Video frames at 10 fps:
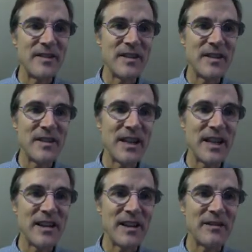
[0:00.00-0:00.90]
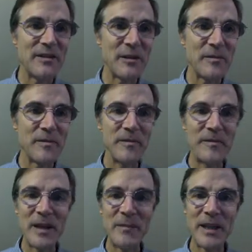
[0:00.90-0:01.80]
scaling from
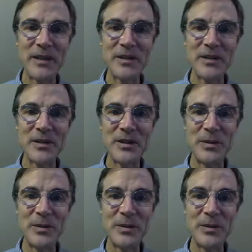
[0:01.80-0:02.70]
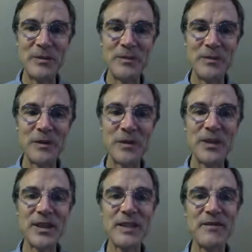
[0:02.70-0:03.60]
a pixel to full,
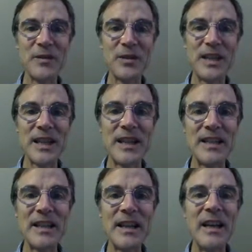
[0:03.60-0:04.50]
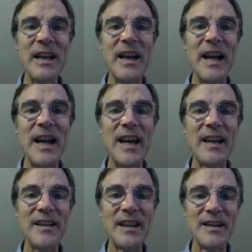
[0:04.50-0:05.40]
full size.
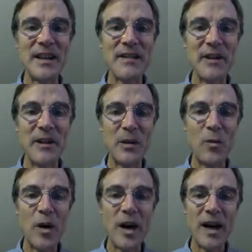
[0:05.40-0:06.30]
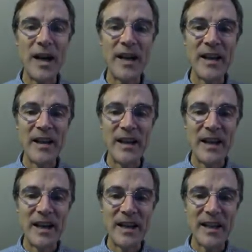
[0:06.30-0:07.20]
And as I vary y,
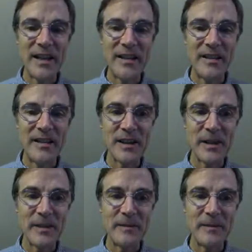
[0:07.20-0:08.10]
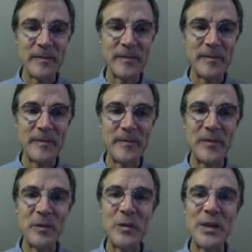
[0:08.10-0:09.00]
I get uh,
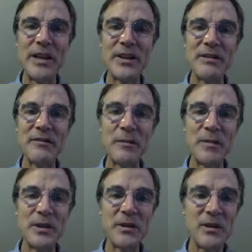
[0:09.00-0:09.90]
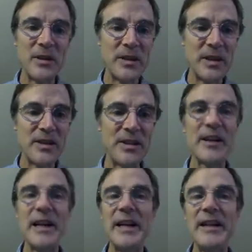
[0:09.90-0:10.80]
rotation from 0 degrees to
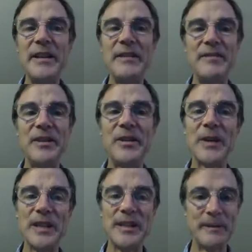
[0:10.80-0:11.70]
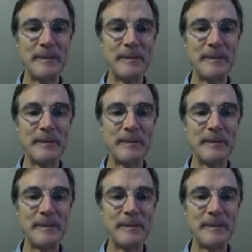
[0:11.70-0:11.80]
90 degrees.